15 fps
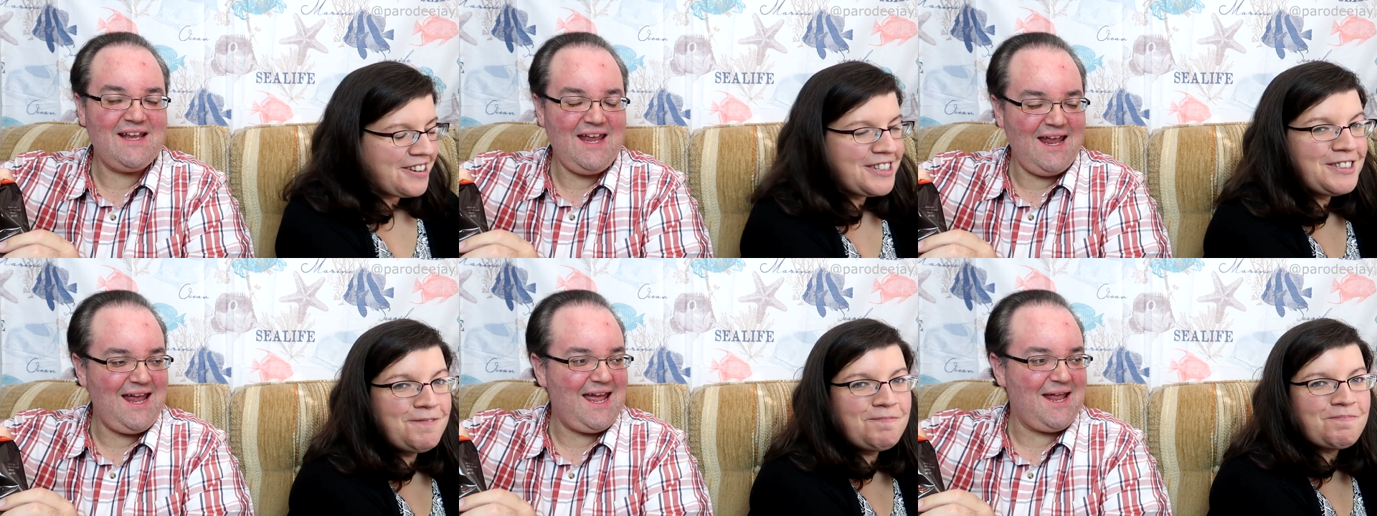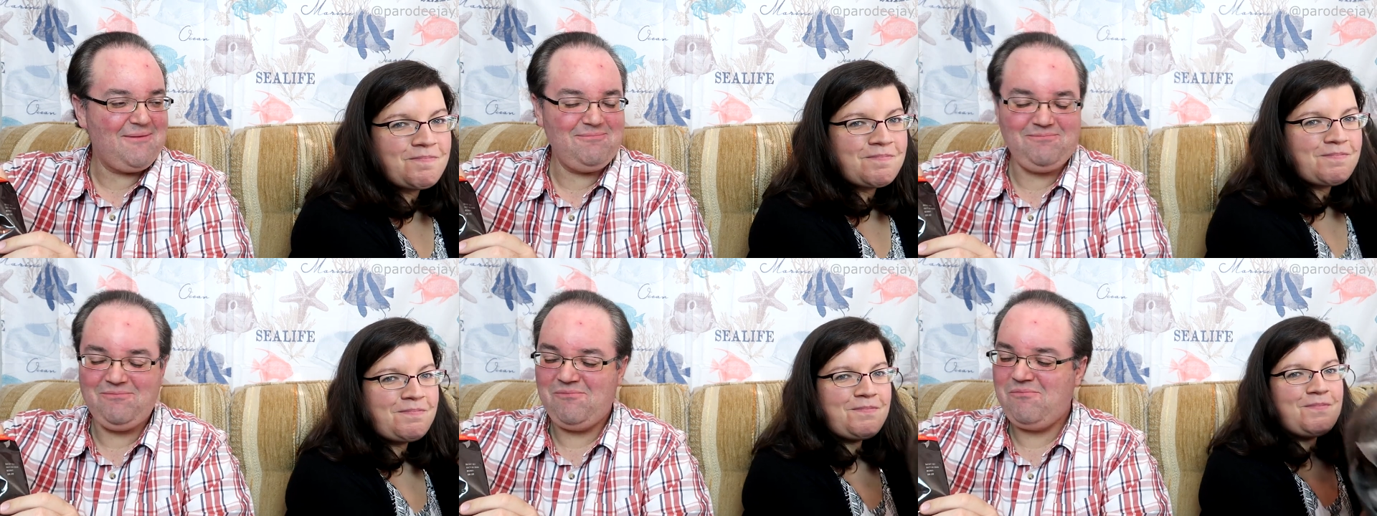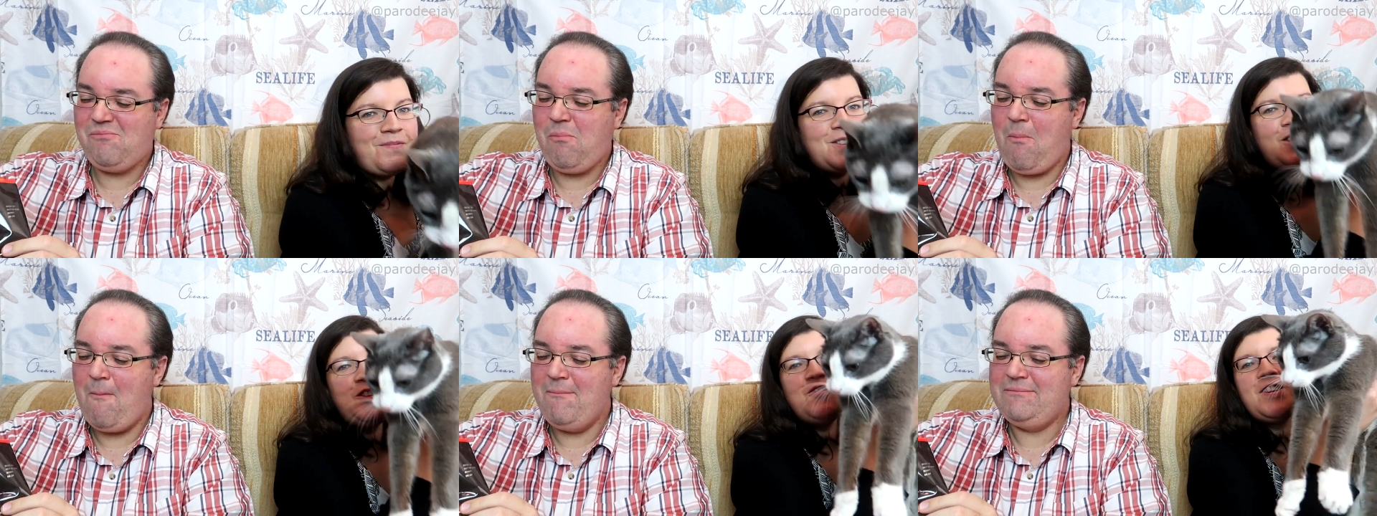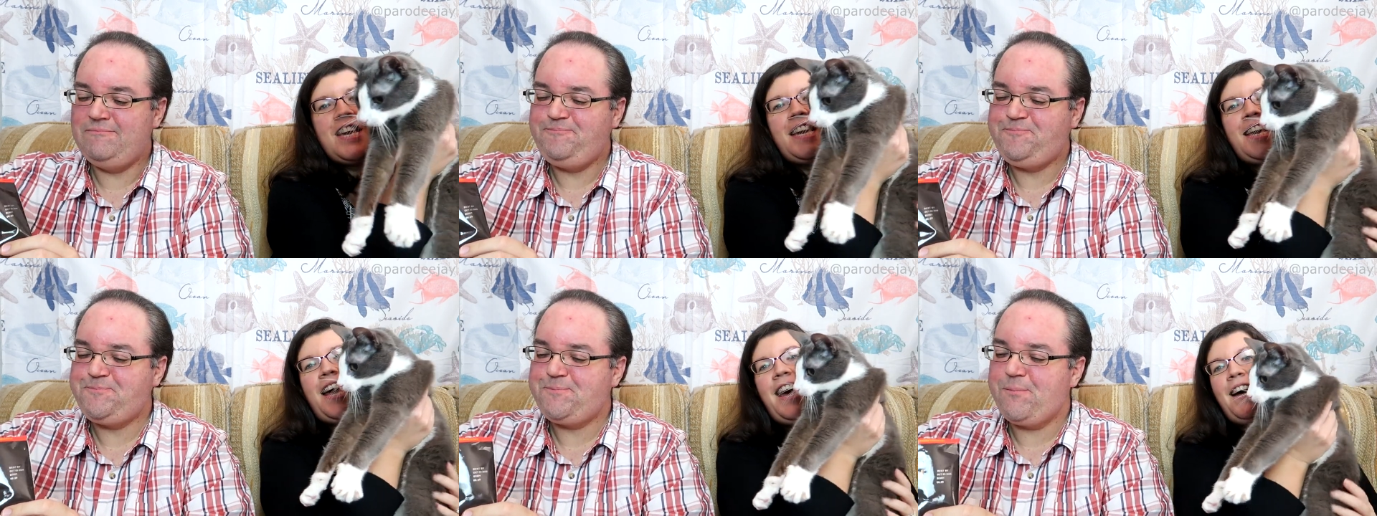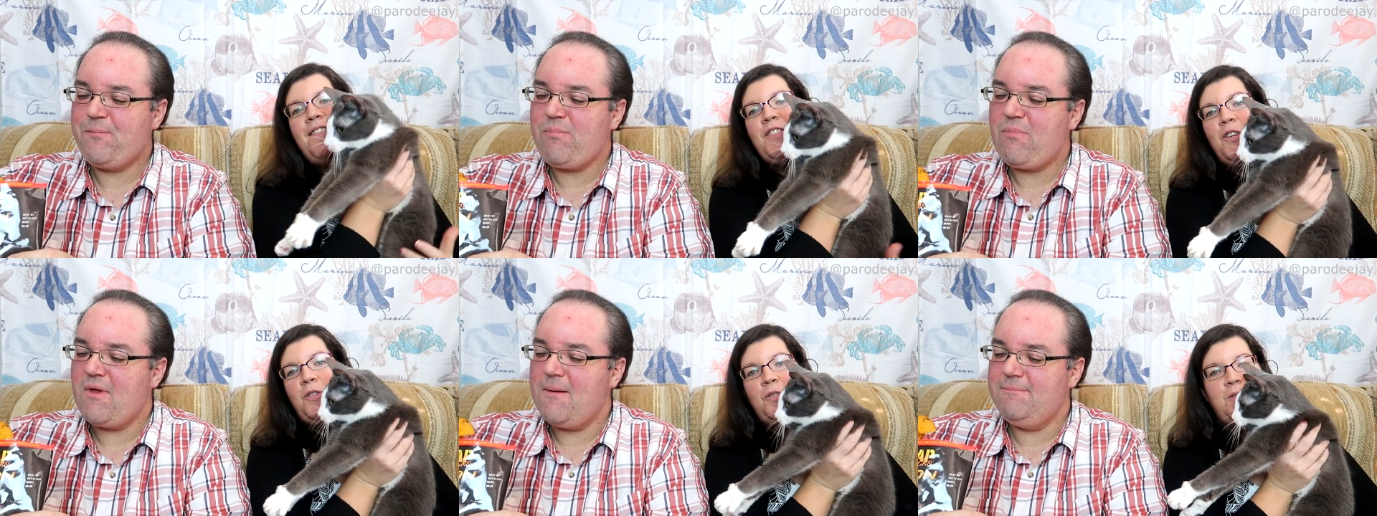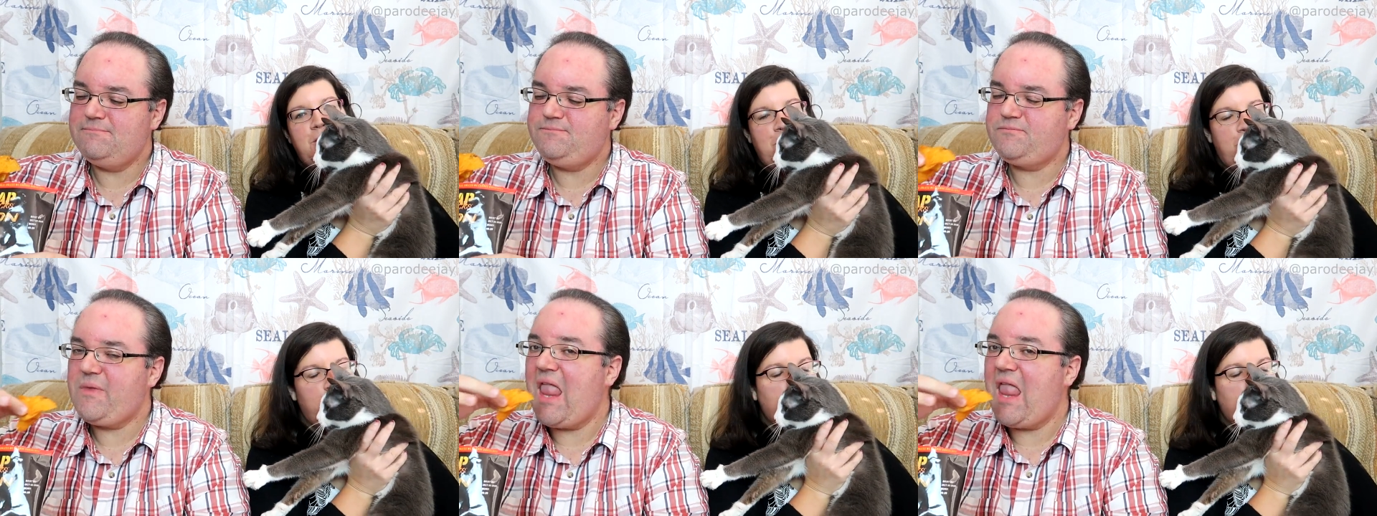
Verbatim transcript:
Speaker 1: the cat. You can't have those.